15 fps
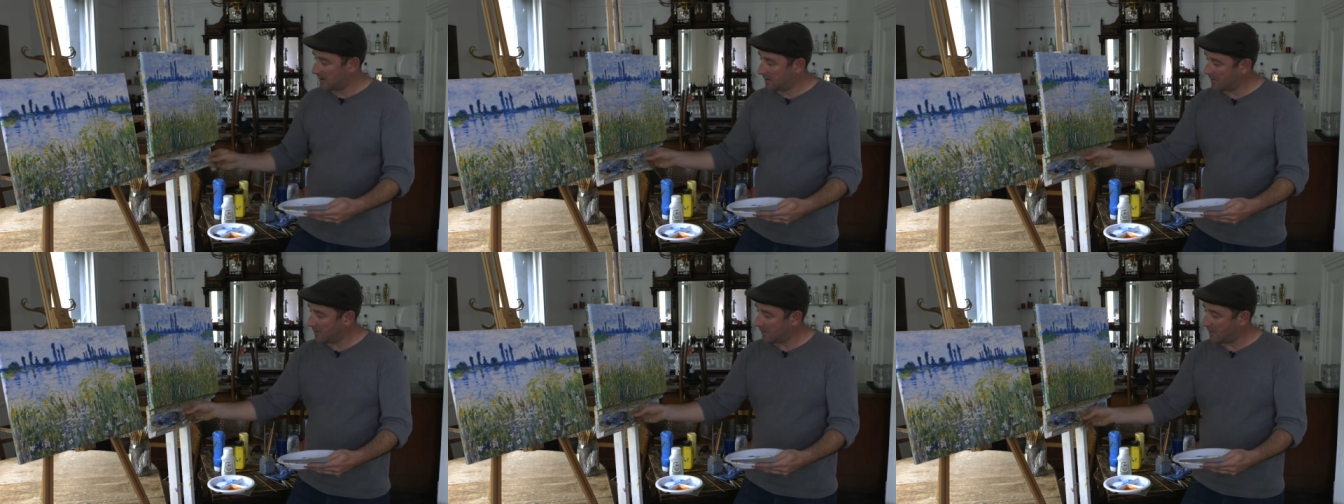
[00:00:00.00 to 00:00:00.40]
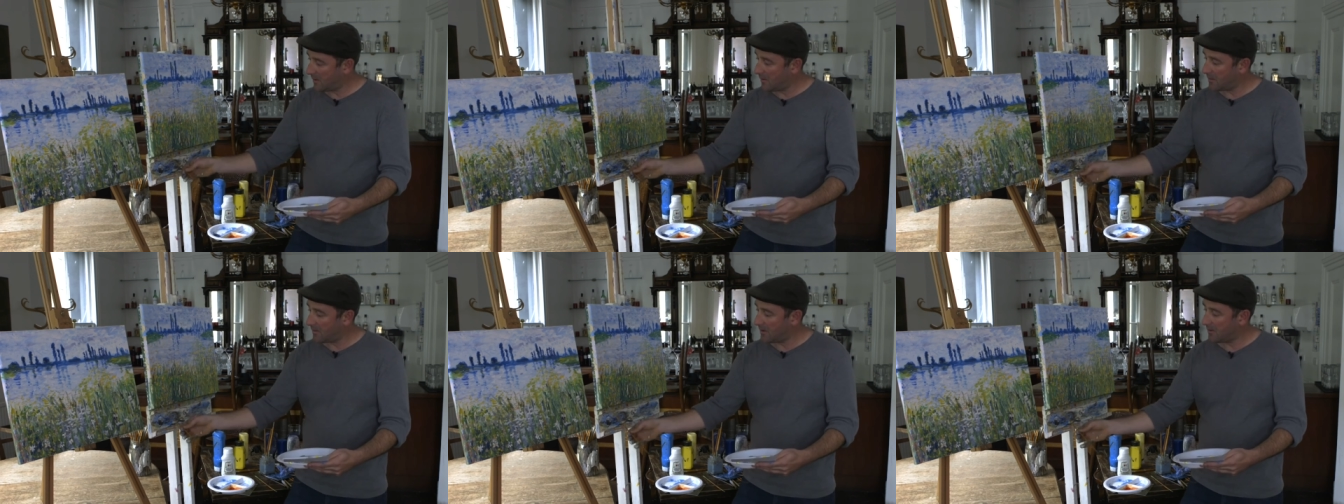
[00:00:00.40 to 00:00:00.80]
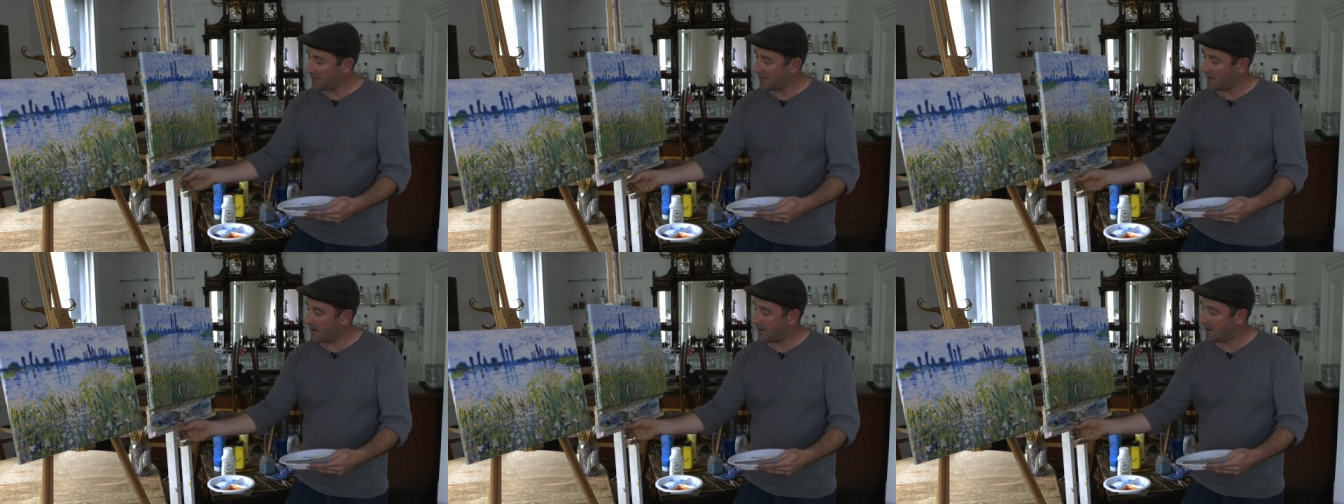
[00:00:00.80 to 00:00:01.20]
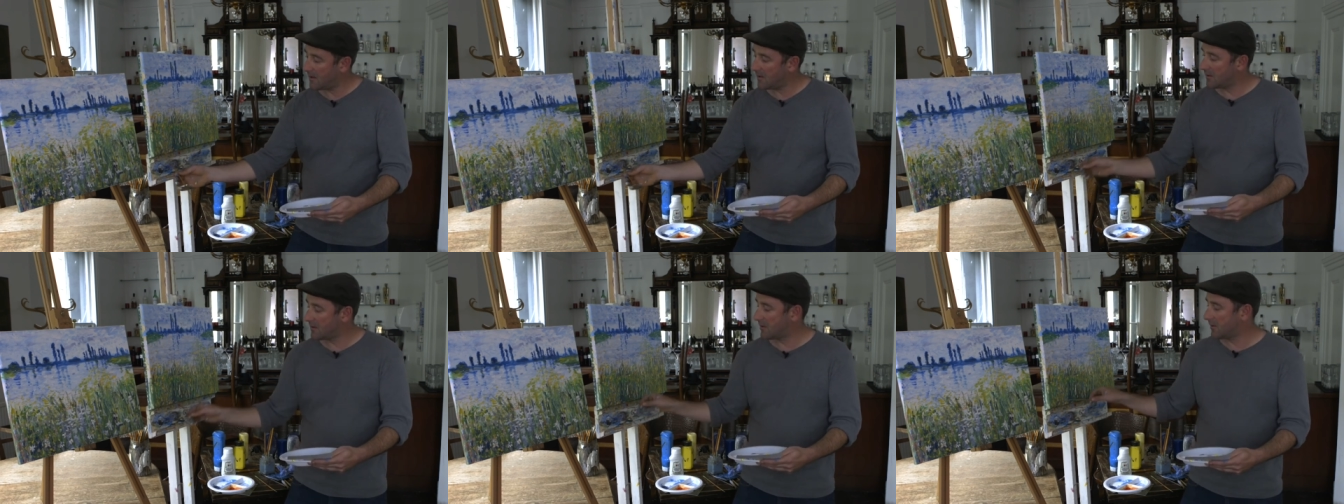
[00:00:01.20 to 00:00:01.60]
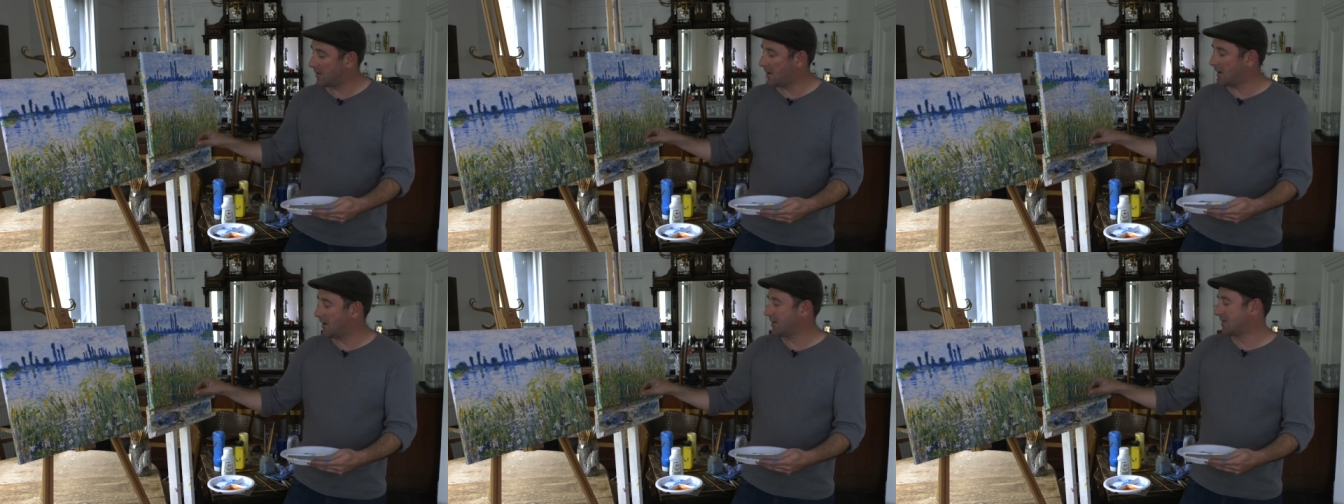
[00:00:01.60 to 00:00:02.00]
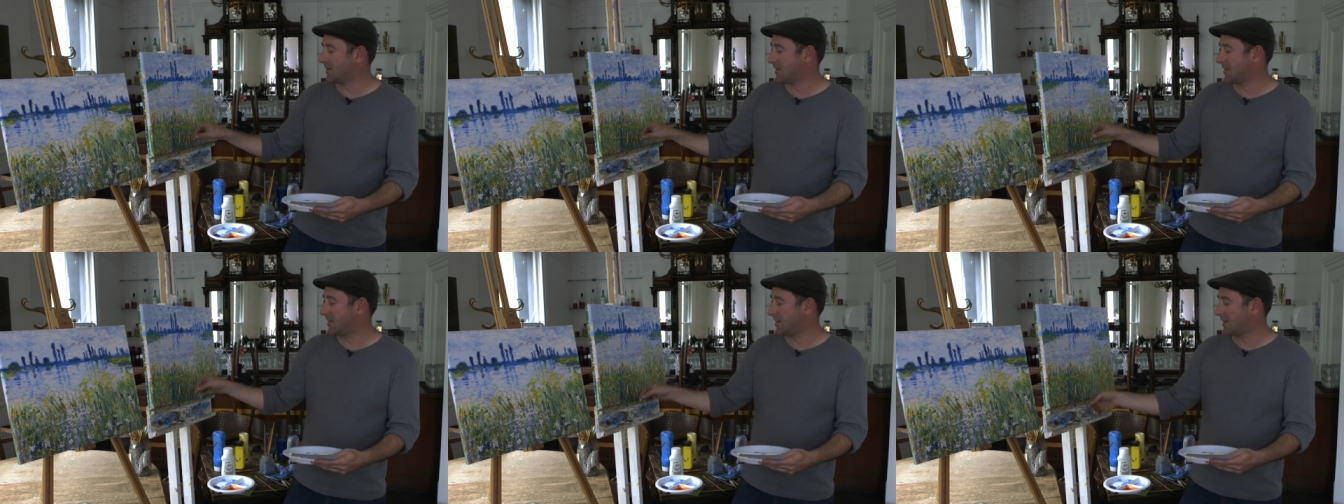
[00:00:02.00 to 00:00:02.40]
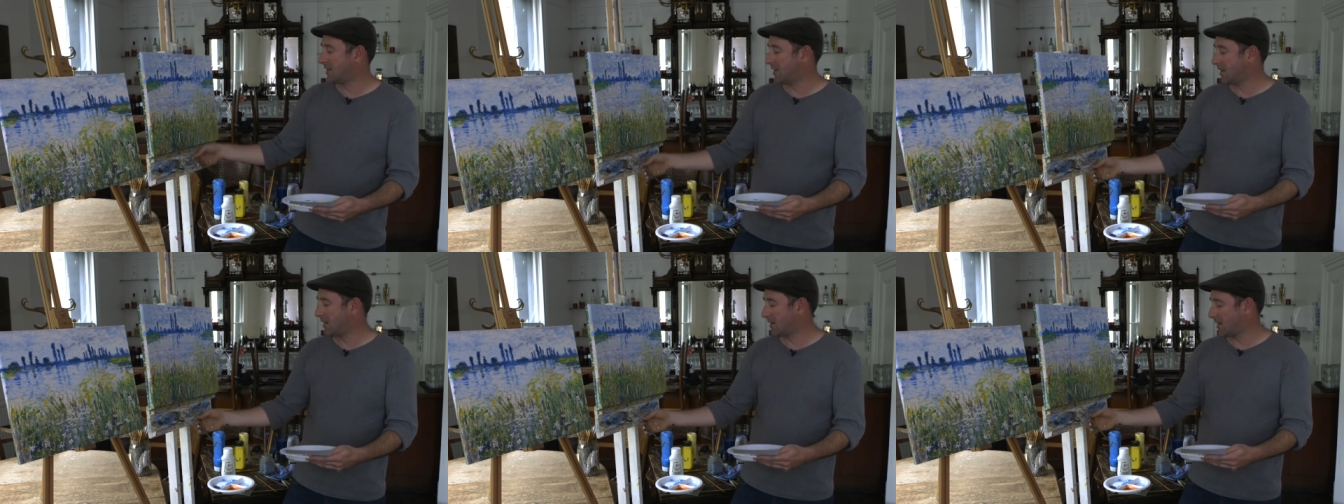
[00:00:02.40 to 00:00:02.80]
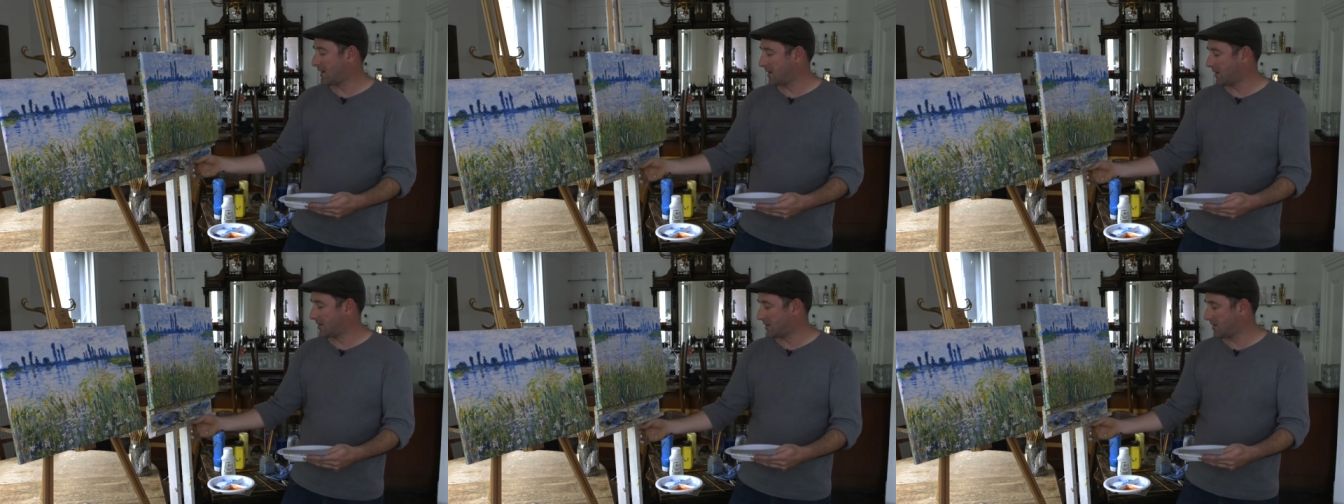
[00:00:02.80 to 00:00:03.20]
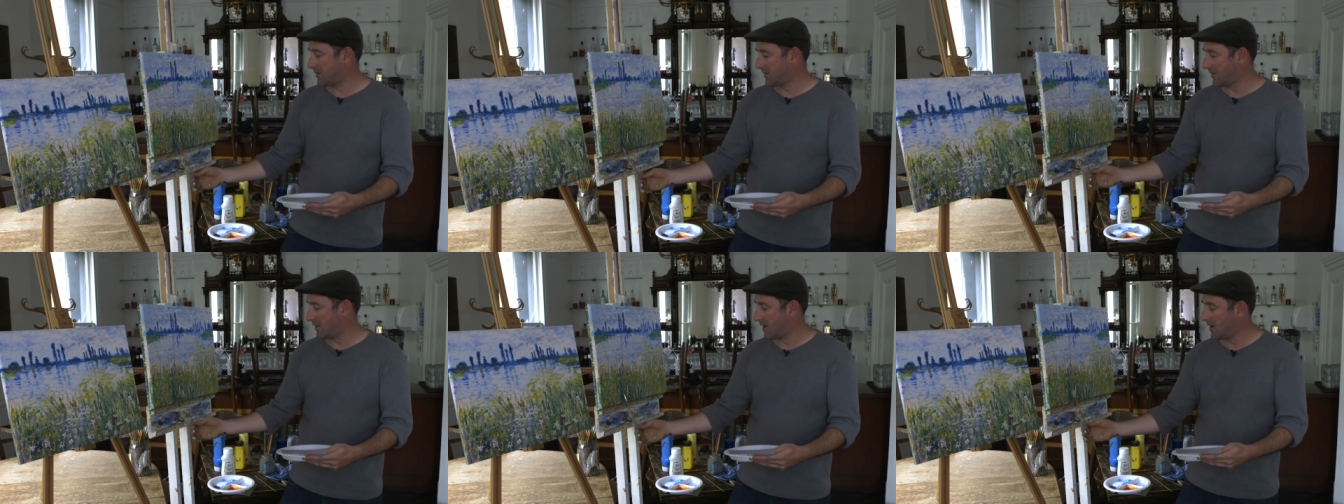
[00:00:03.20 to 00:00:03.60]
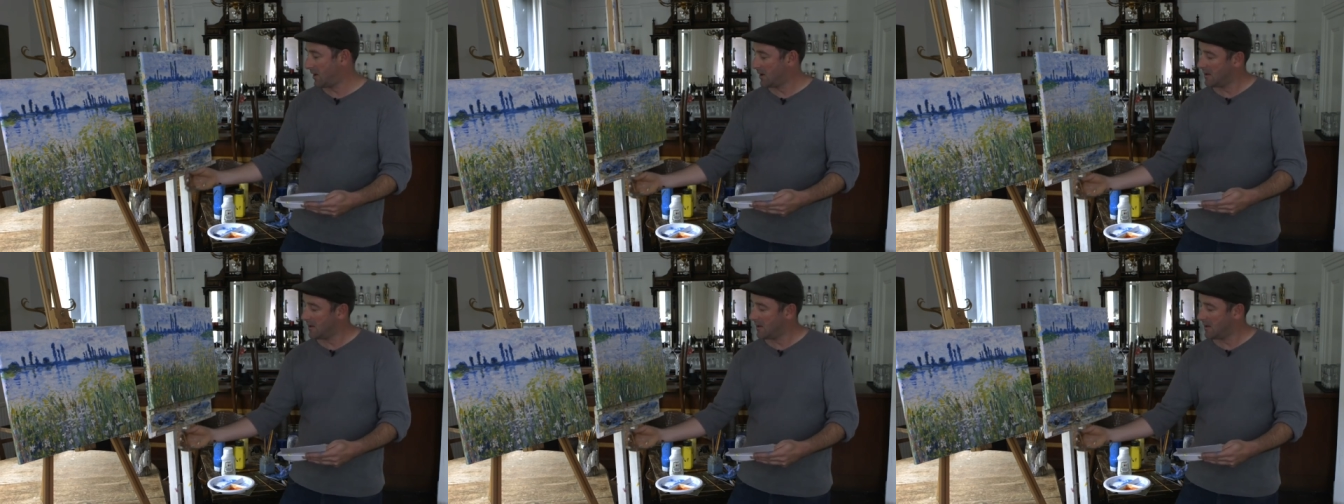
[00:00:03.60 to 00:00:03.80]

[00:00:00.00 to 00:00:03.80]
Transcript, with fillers: A little bit of blue in there. some yellows. Okay, that's going to be fine.